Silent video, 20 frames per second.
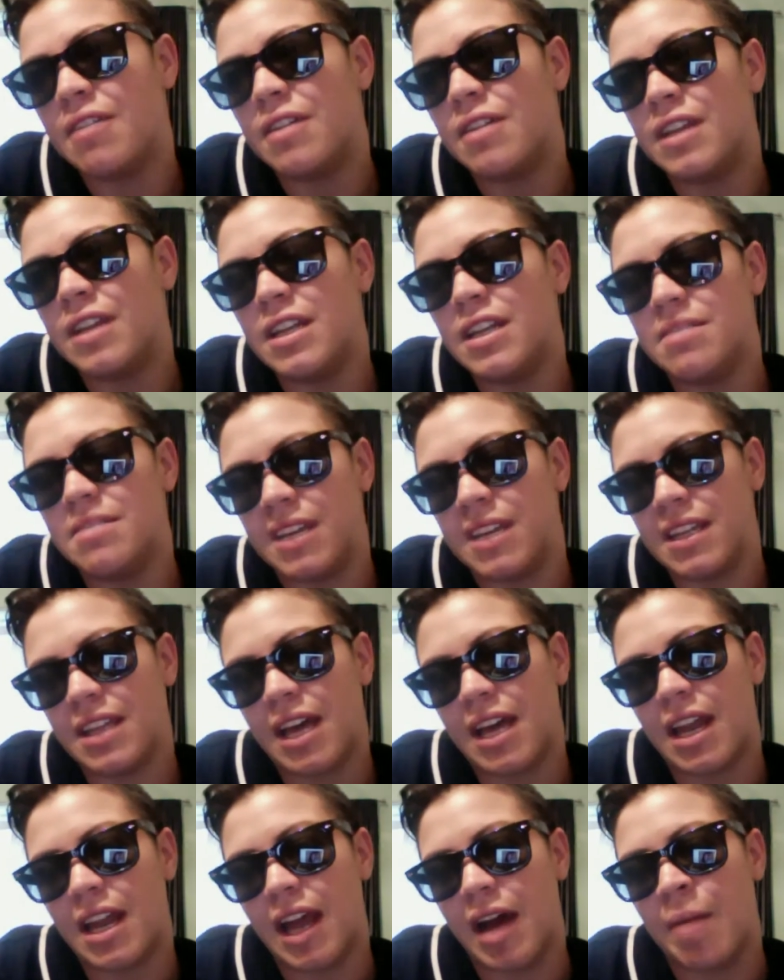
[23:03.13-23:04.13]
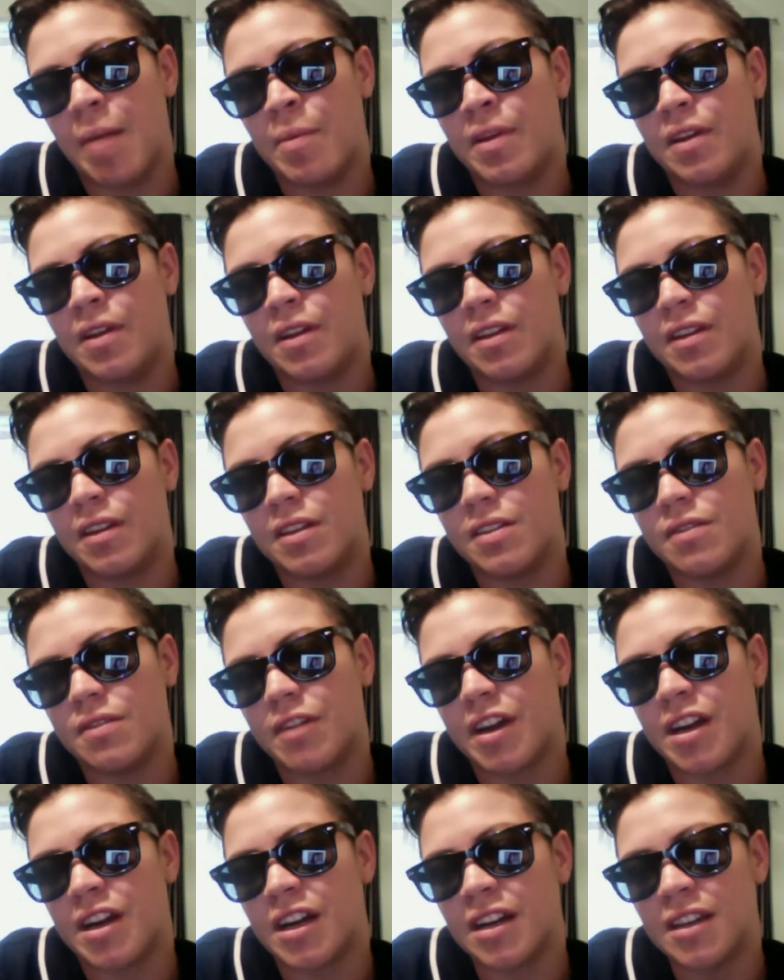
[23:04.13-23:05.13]
need to make that happen on this
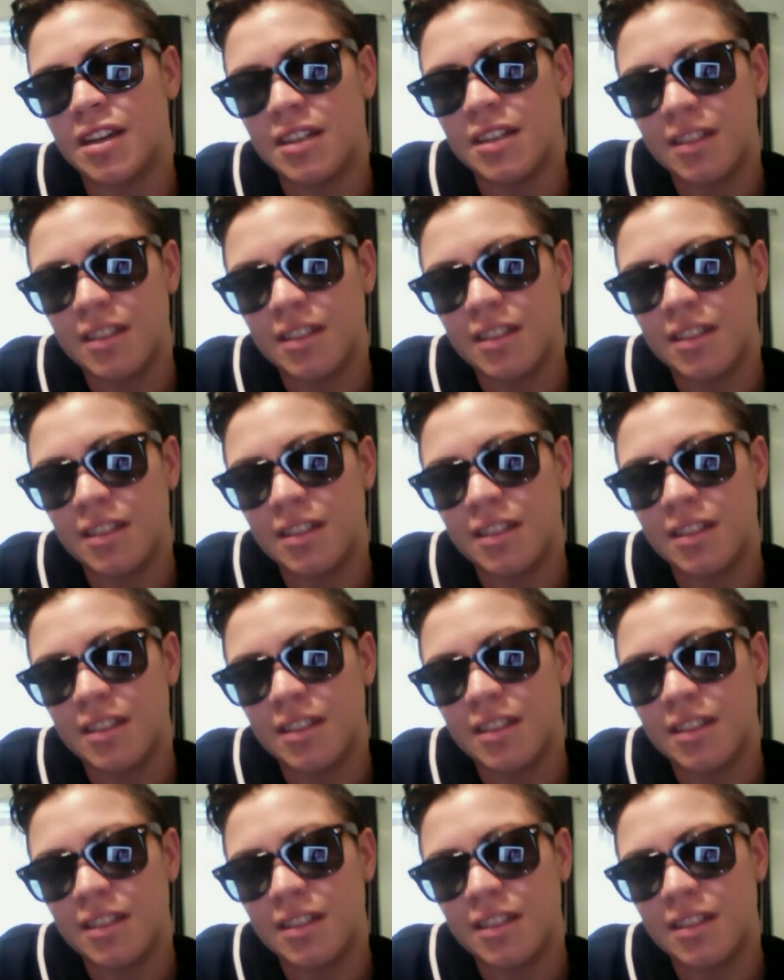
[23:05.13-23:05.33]
record.